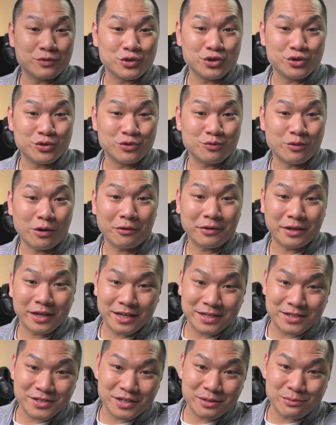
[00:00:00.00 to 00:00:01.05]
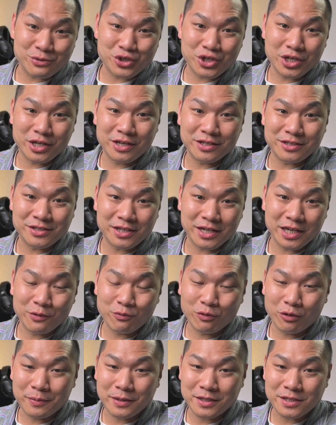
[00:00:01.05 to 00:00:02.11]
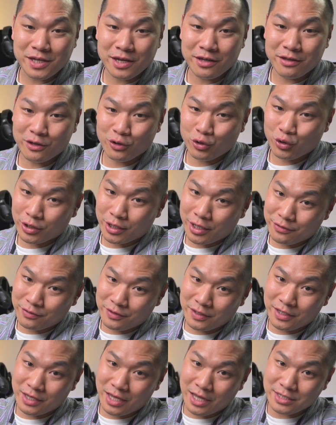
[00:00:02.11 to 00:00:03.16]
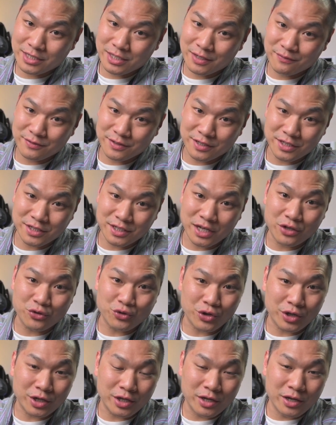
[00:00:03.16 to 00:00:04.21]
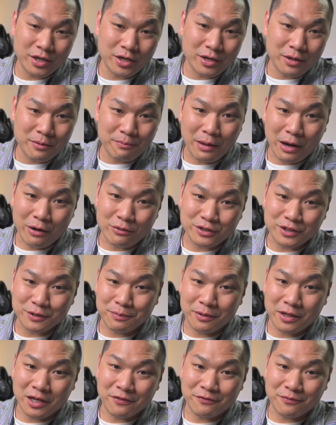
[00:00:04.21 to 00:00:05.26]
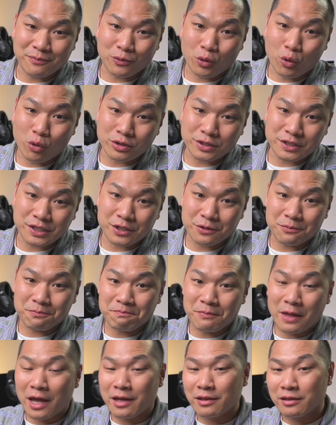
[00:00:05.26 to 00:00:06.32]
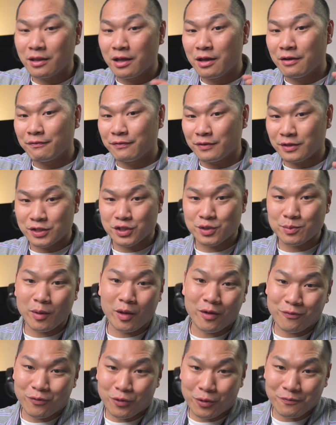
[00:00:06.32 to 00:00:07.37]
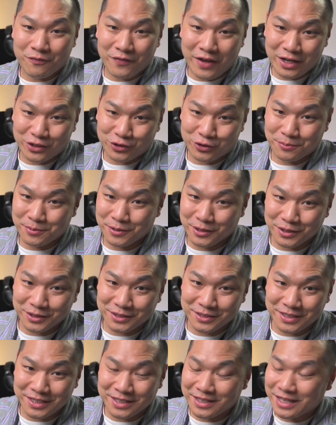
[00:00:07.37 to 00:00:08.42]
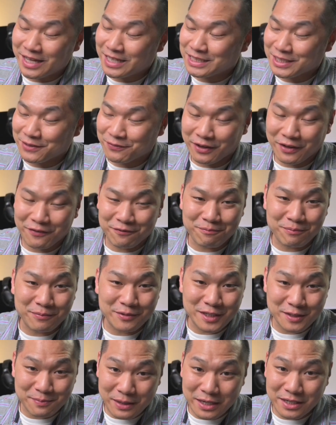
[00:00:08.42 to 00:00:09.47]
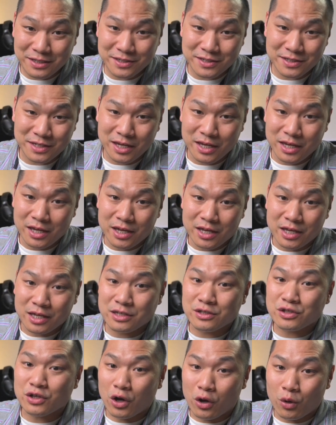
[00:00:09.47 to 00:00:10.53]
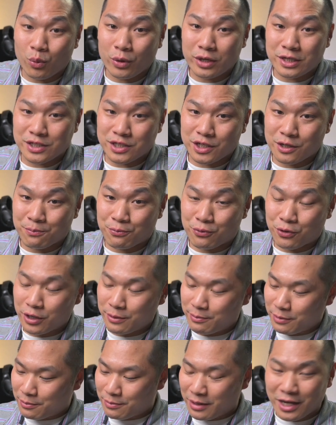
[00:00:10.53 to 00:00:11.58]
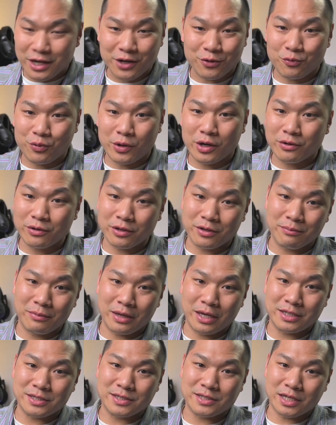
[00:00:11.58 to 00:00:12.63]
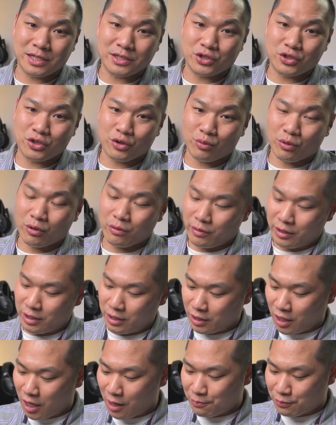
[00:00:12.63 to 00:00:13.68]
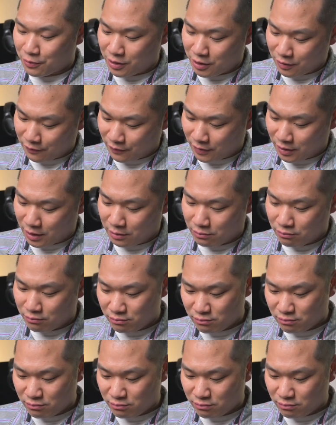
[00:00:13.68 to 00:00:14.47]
to Roguecast. I'm Sheen, and today we'll be taking a look at the SF600 power supply from Corsair. I love small form factor builds, and SFF space is always a premium, and it rarely makes sense to throw a comparatively